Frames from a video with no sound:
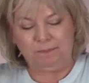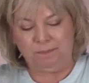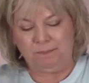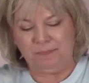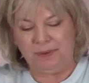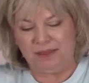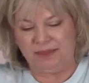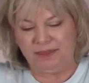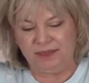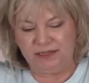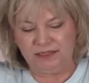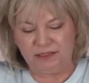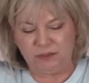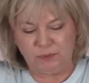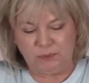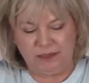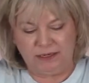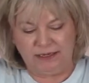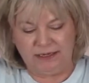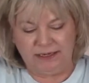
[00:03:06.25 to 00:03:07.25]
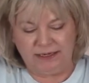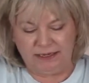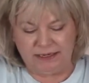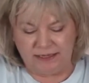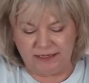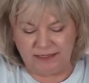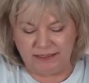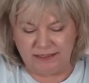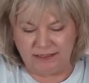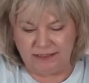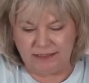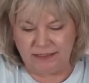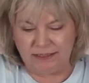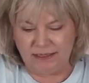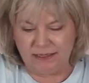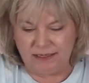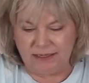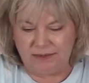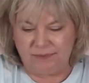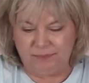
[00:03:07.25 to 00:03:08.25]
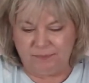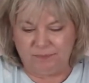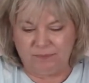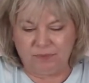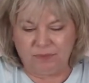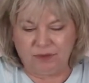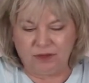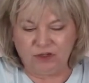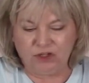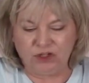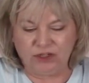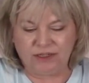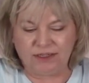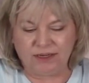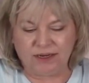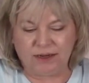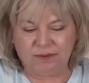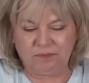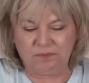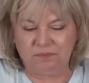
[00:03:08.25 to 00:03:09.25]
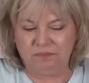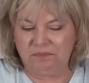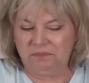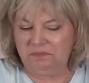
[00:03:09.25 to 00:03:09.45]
But this one is just a